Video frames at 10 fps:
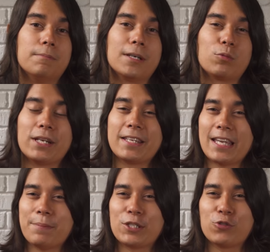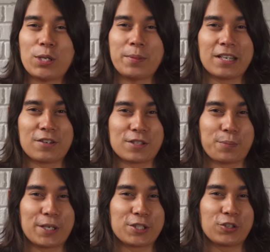But when game streaming enters the
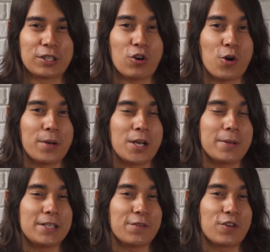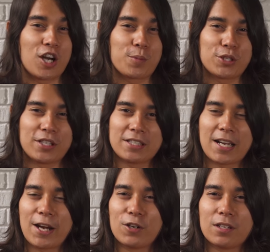picture, it'll open up a different option
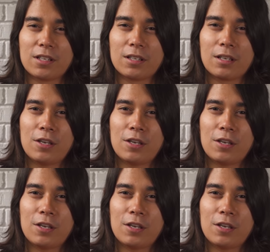entirely.